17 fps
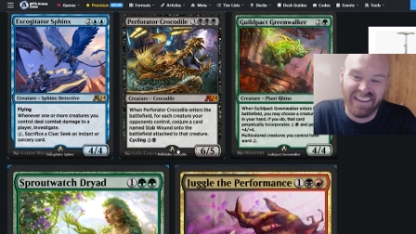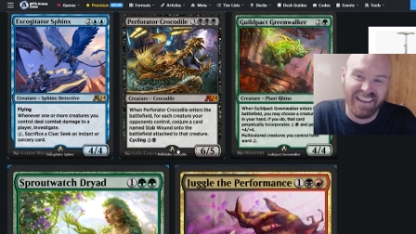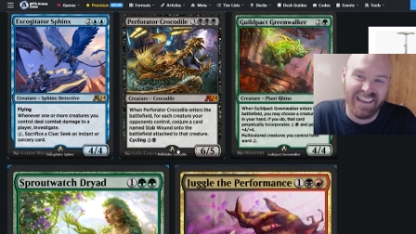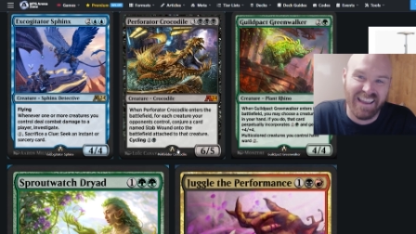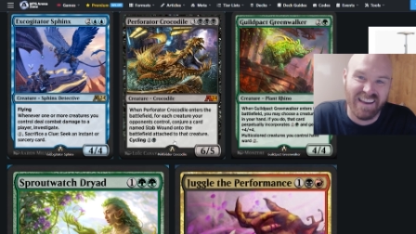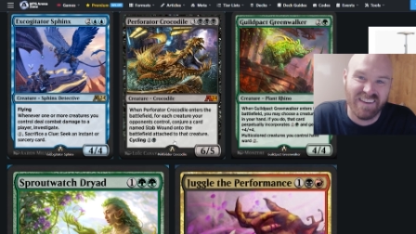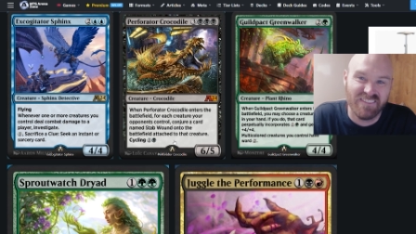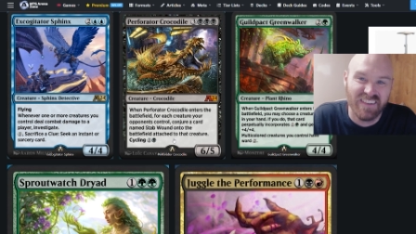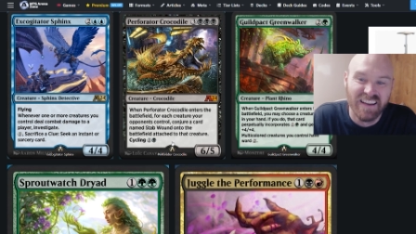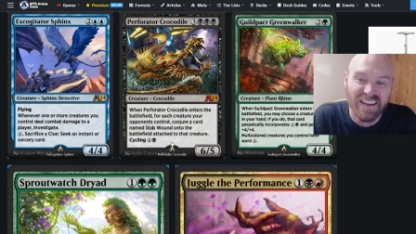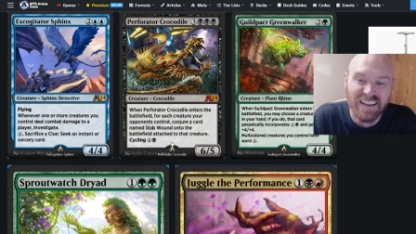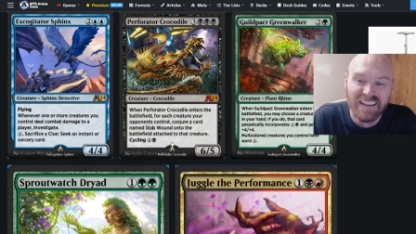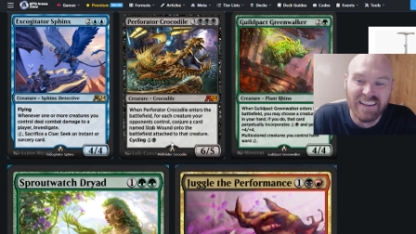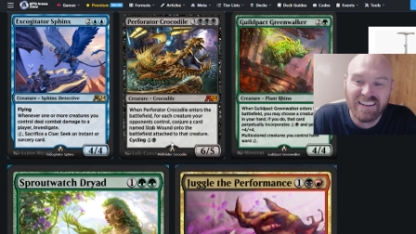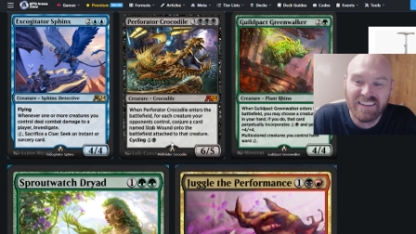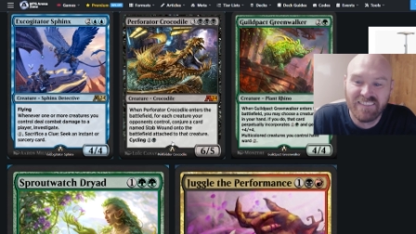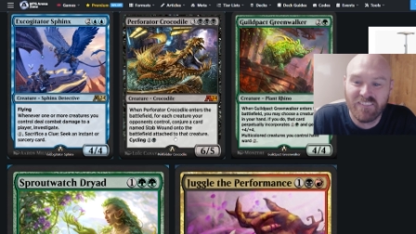am.
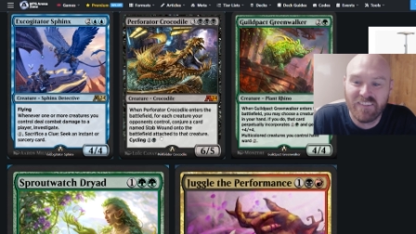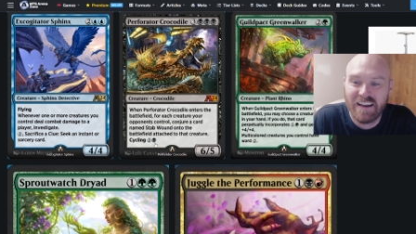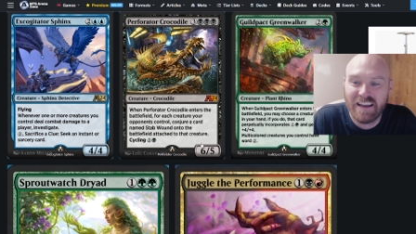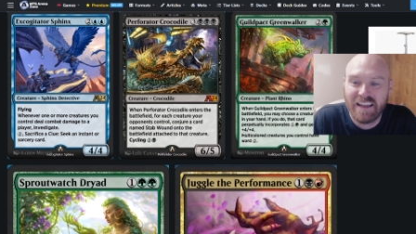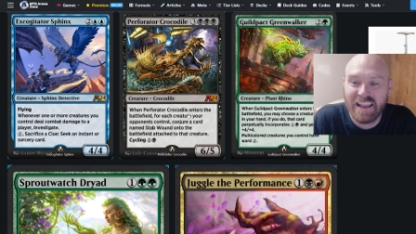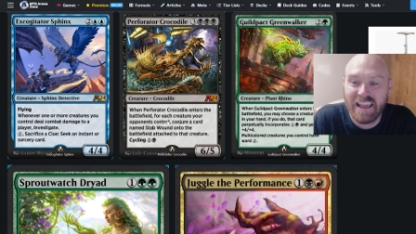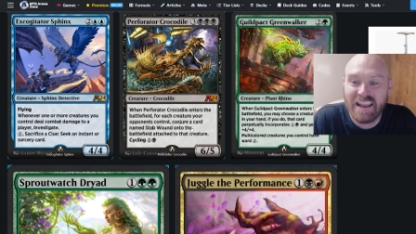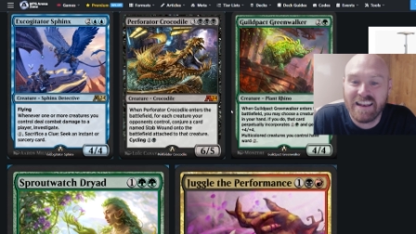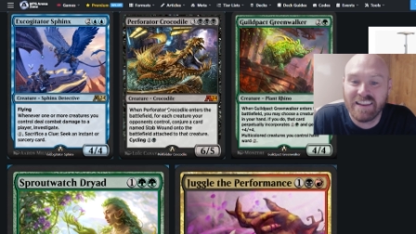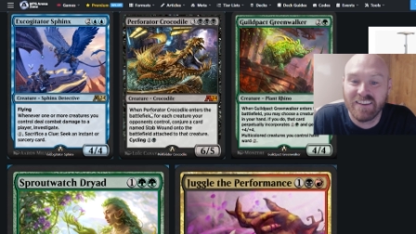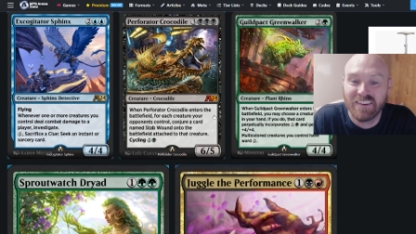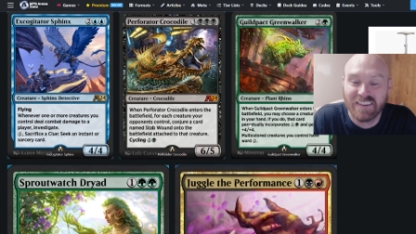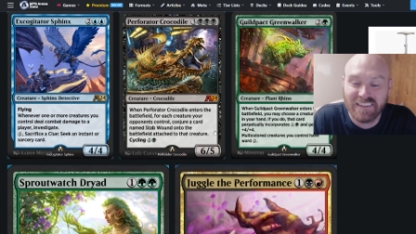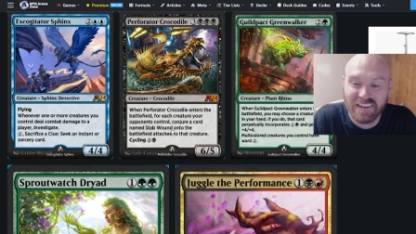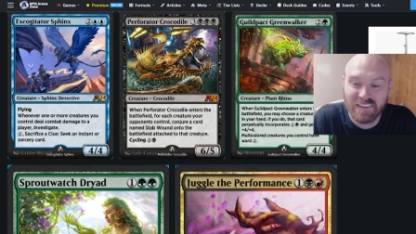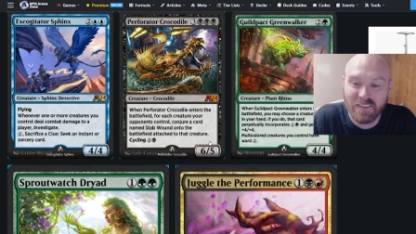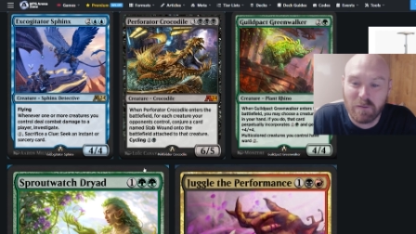And
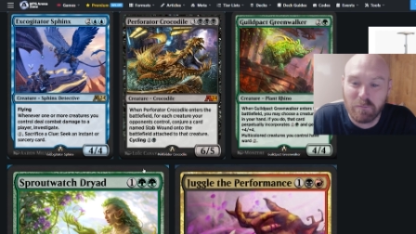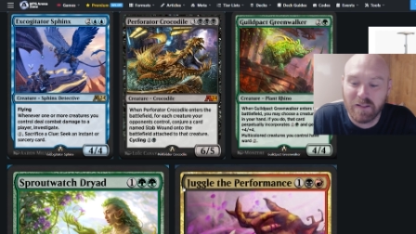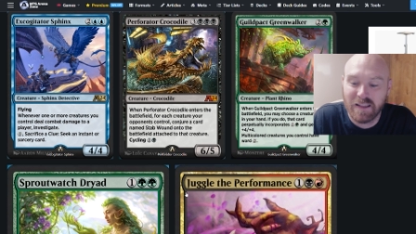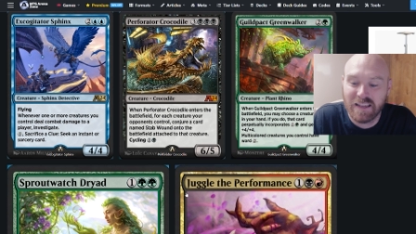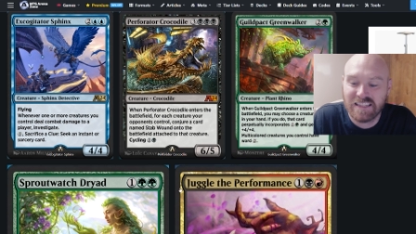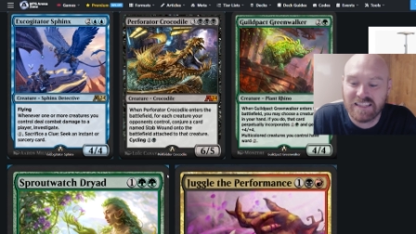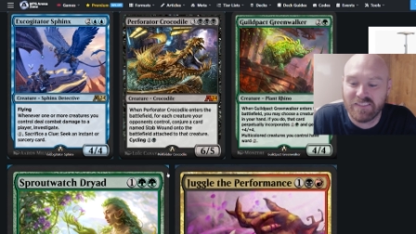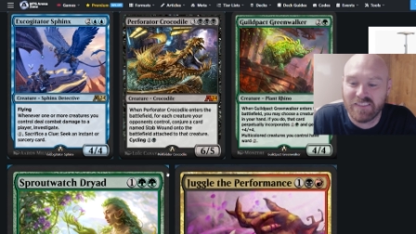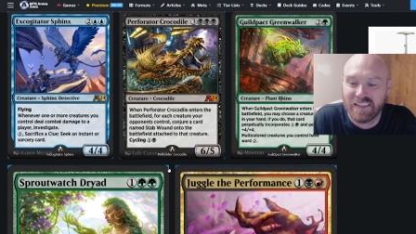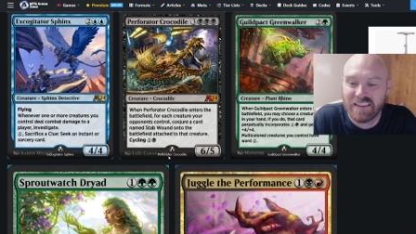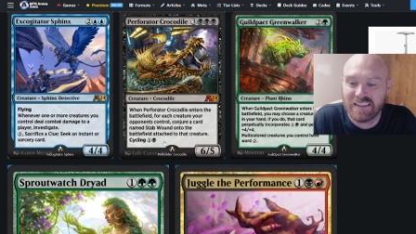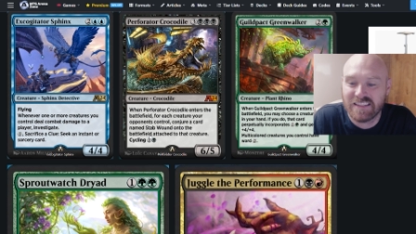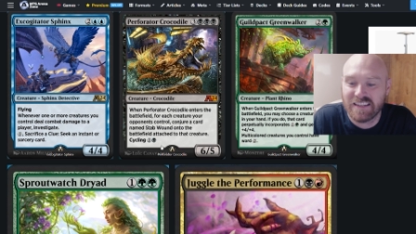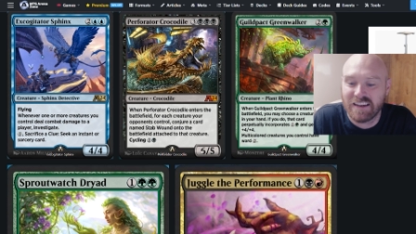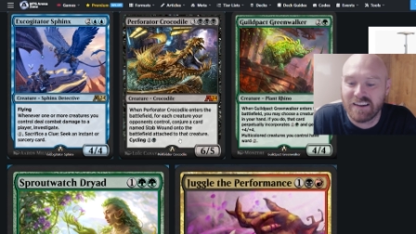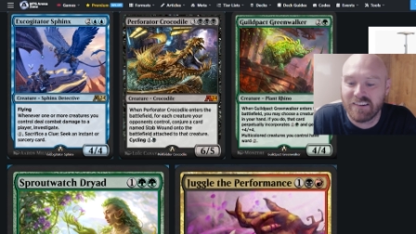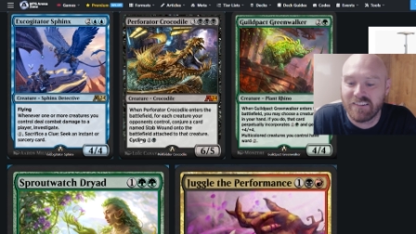you'll see me playing some of these.
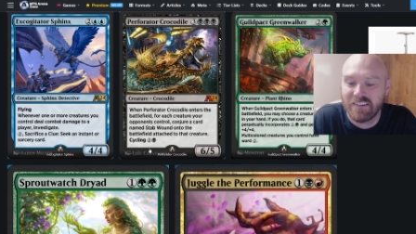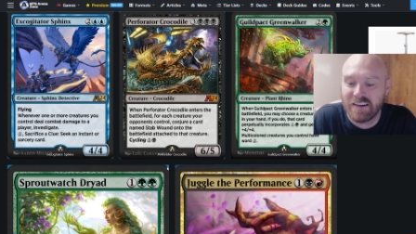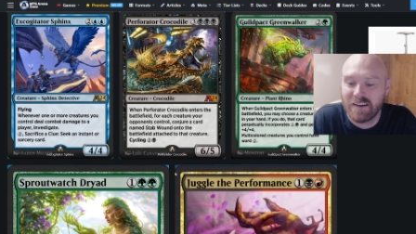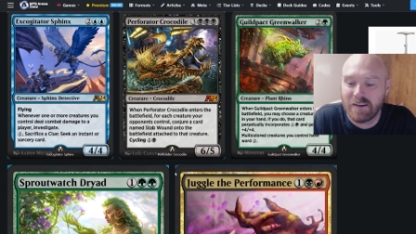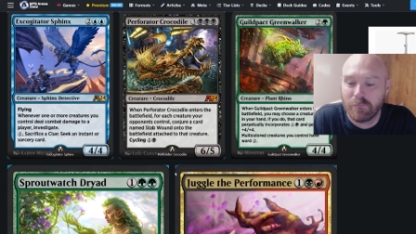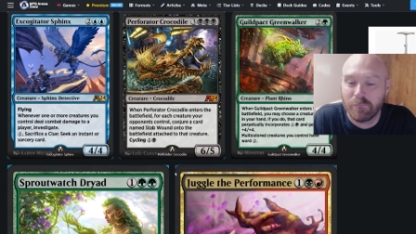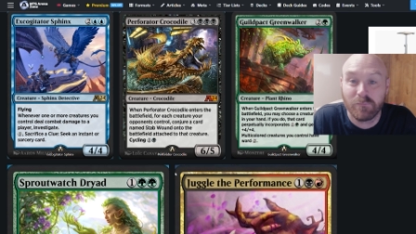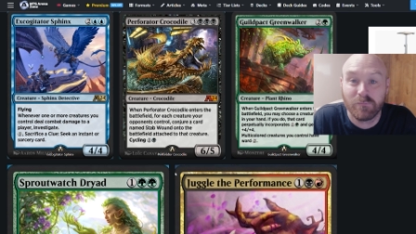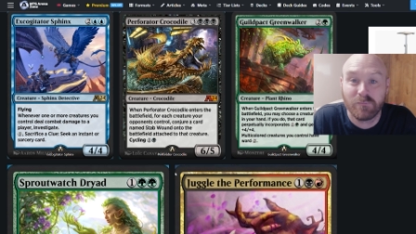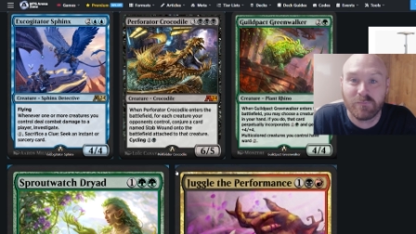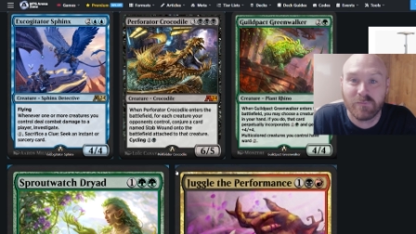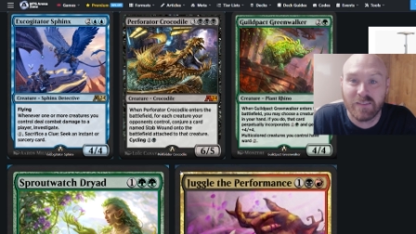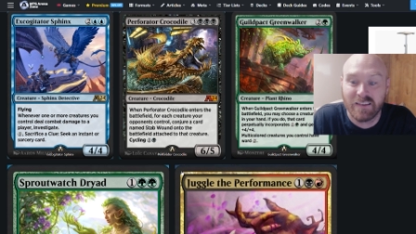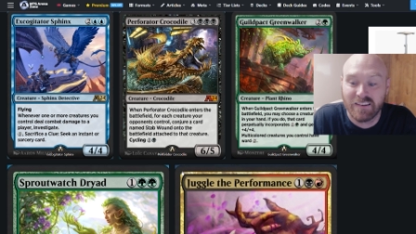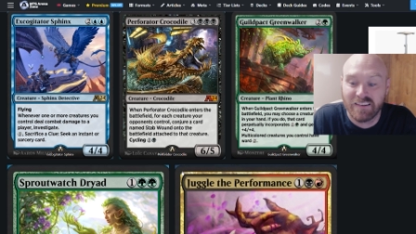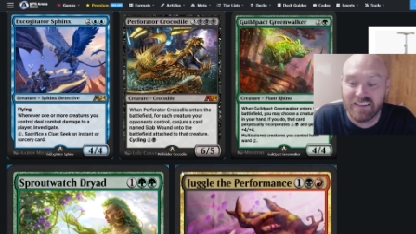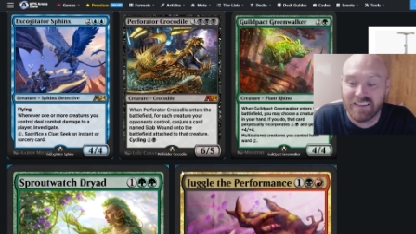So
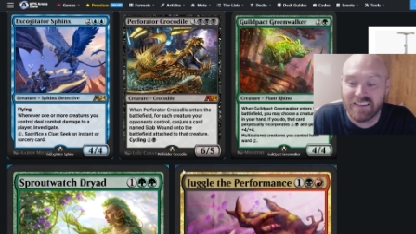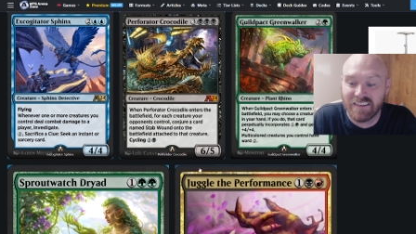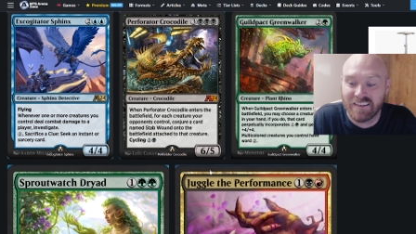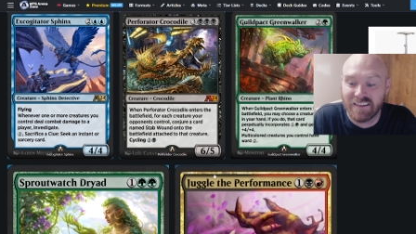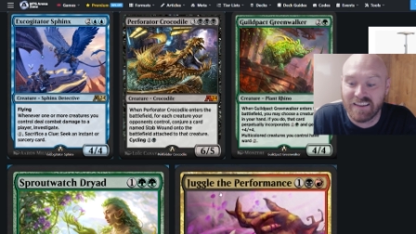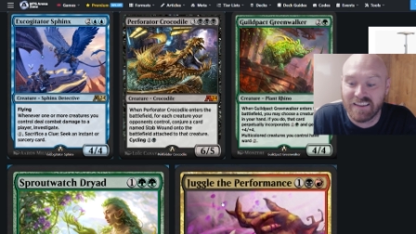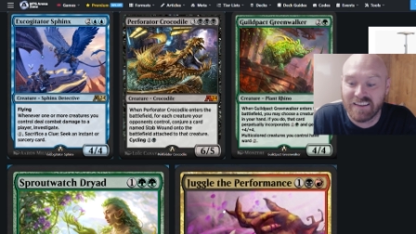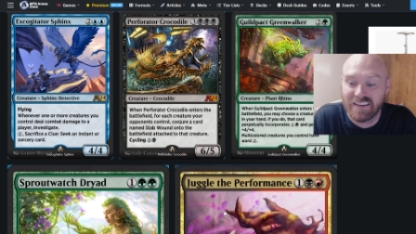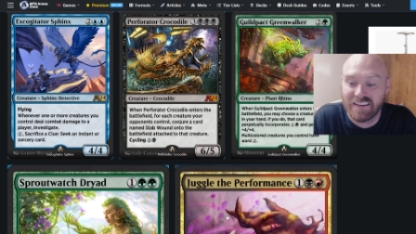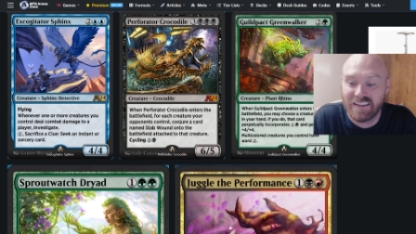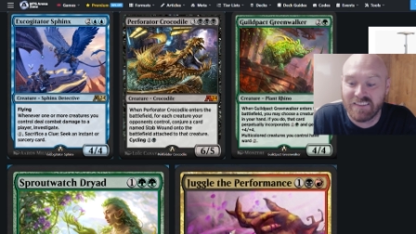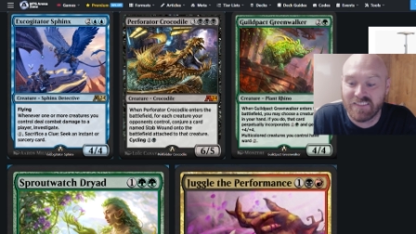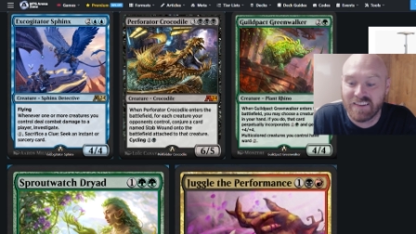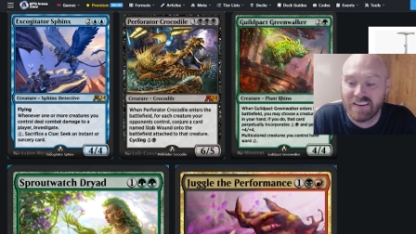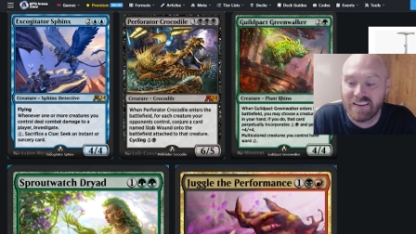good luck and have a good